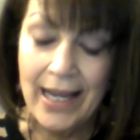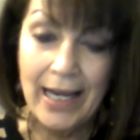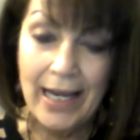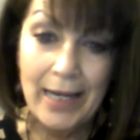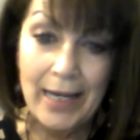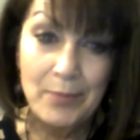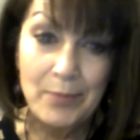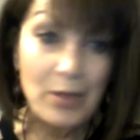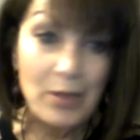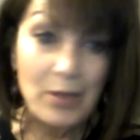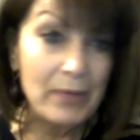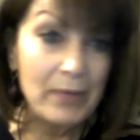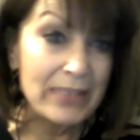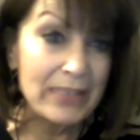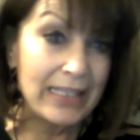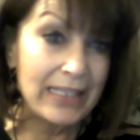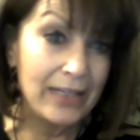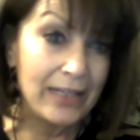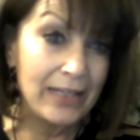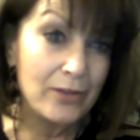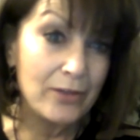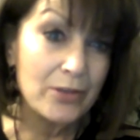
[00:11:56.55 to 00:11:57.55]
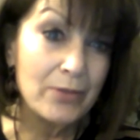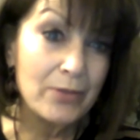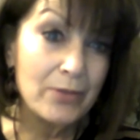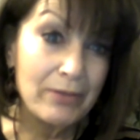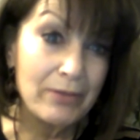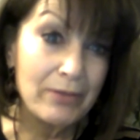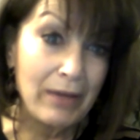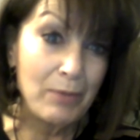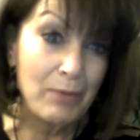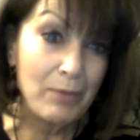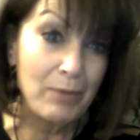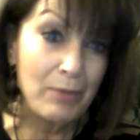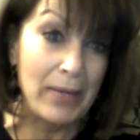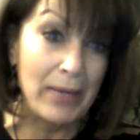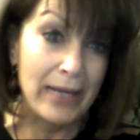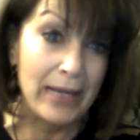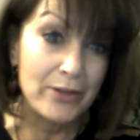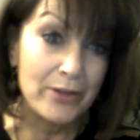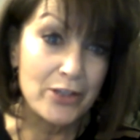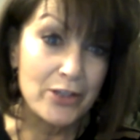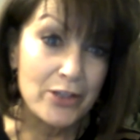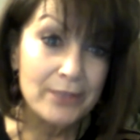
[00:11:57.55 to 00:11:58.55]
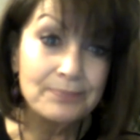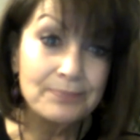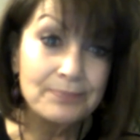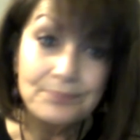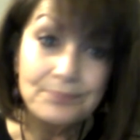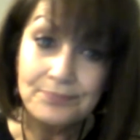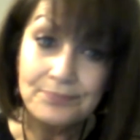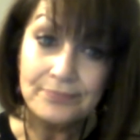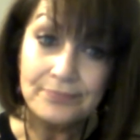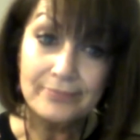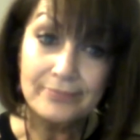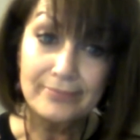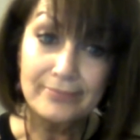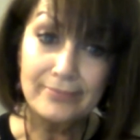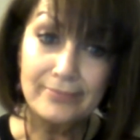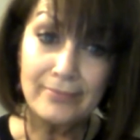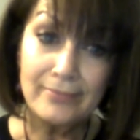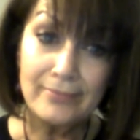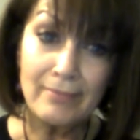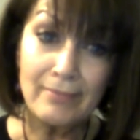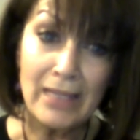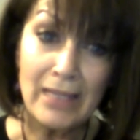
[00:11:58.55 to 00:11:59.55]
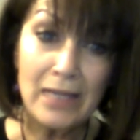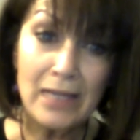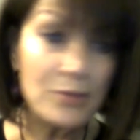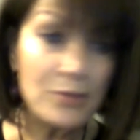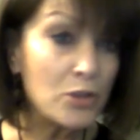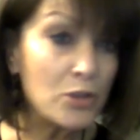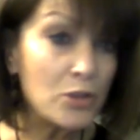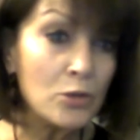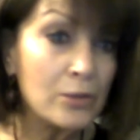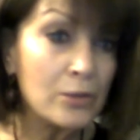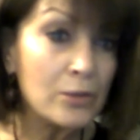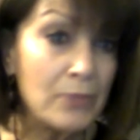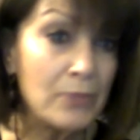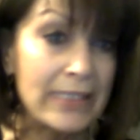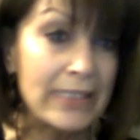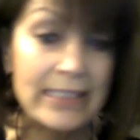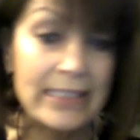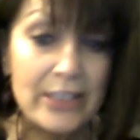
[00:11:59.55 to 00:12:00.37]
when I was diagnosed with fibromyalgia. I was told it wasn't